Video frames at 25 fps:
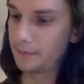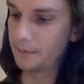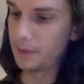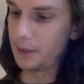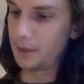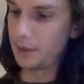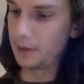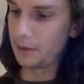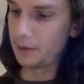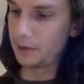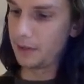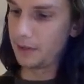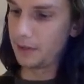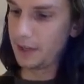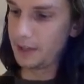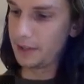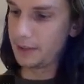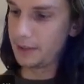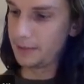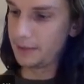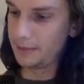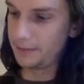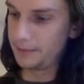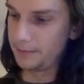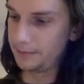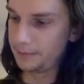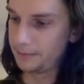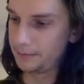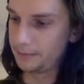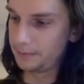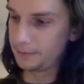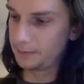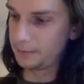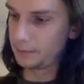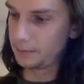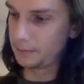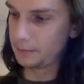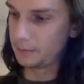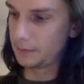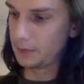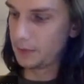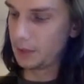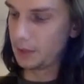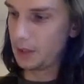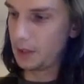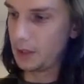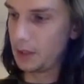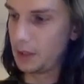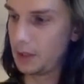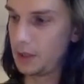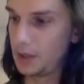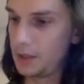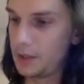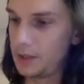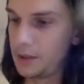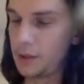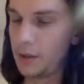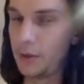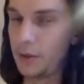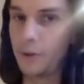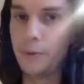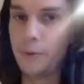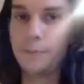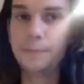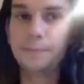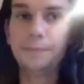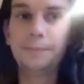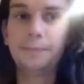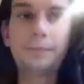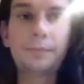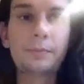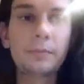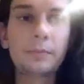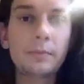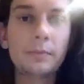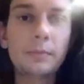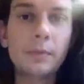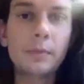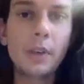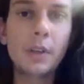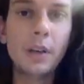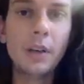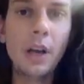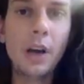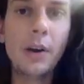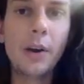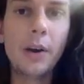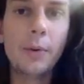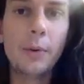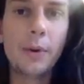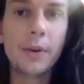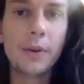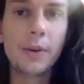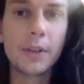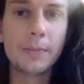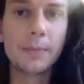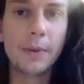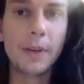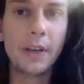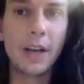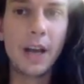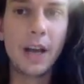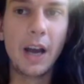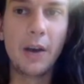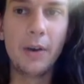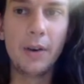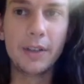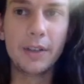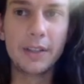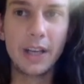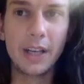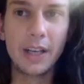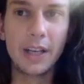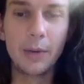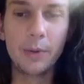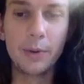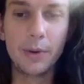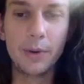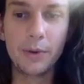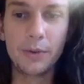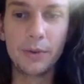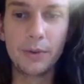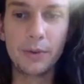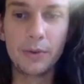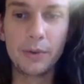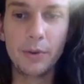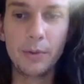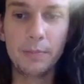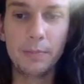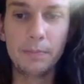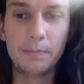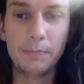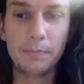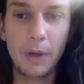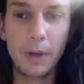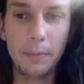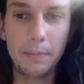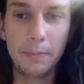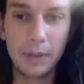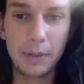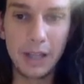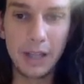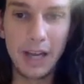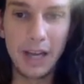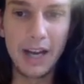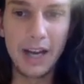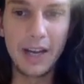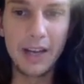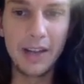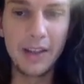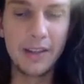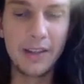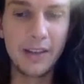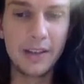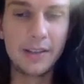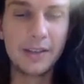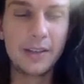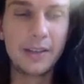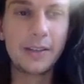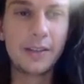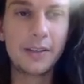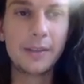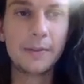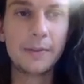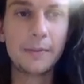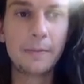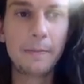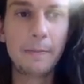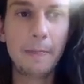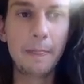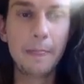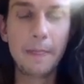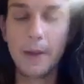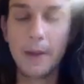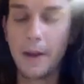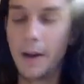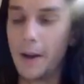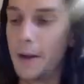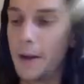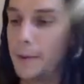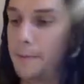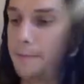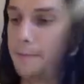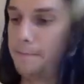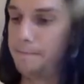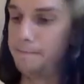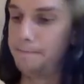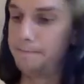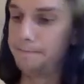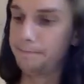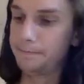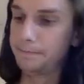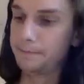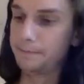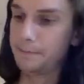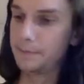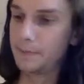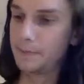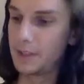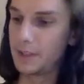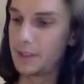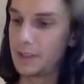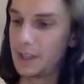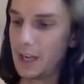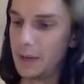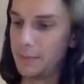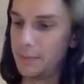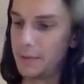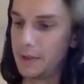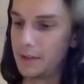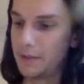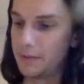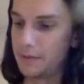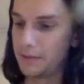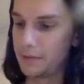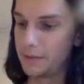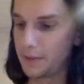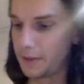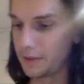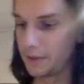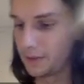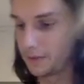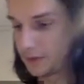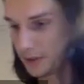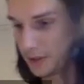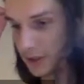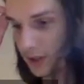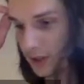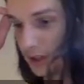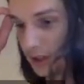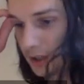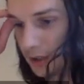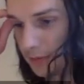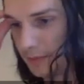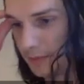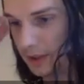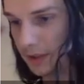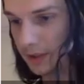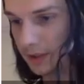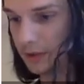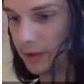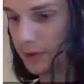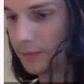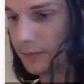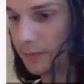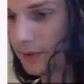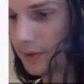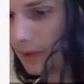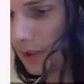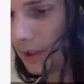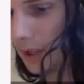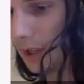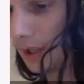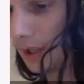All right. So now I want to explain how exactly we're going to apply this this statement for solid abelian groups.